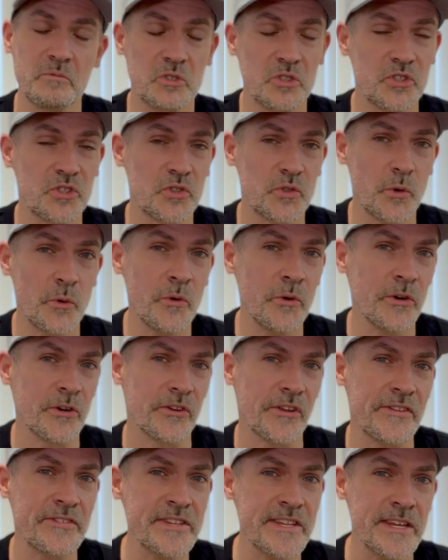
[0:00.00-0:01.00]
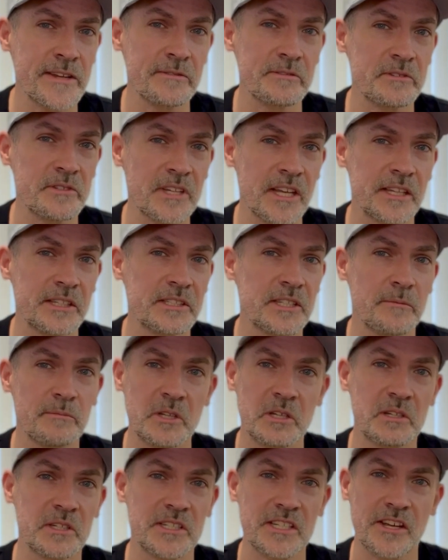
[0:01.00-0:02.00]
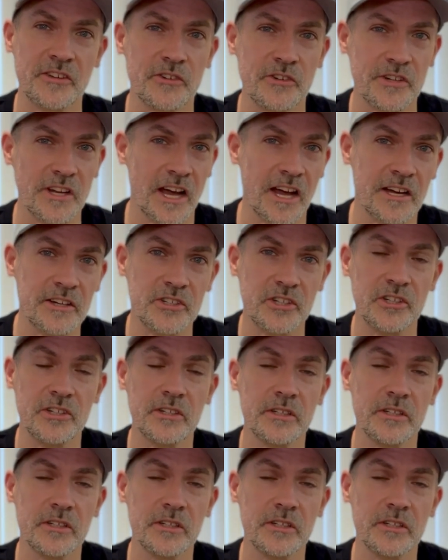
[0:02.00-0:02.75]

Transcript: Sure, that sounds like something to tell your doctor.